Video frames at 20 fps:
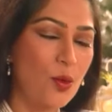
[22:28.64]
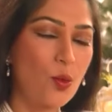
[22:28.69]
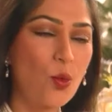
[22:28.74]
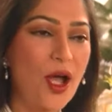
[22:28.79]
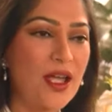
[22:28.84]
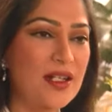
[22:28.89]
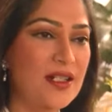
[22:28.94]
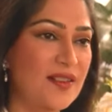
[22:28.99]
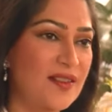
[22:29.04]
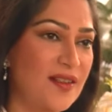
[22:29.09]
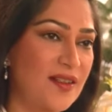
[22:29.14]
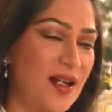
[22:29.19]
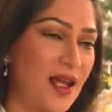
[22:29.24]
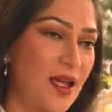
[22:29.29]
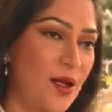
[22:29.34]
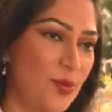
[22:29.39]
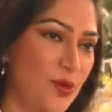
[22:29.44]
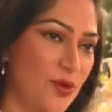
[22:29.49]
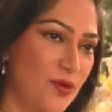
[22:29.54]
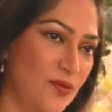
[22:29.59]
Why does that
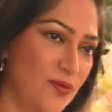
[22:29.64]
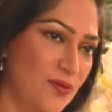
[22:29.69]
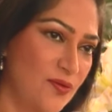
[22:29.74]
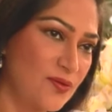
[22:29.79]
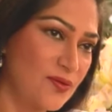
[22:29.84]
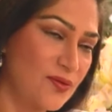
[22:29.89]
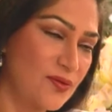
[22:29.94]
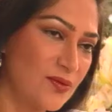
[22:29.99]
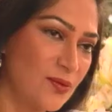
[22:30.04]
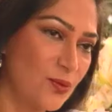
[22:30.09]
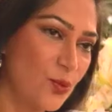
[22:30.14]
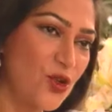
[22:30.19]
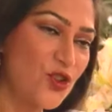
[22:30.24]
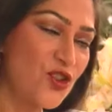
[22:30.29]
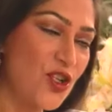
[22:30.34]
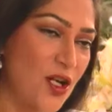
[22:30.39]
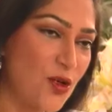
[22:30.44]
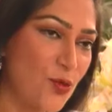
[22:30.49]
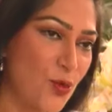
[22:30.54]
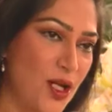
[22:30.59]
happen? What
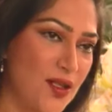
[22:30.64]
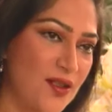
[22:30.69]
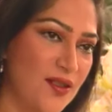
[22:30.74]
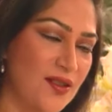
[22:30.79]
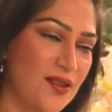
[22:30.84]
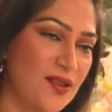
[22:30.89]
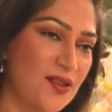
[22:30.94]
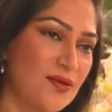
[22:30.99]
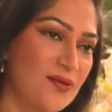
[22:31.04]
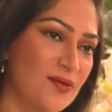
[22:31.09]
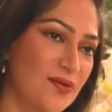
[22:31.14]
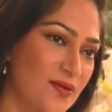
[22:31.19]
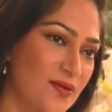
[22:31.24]
generates it?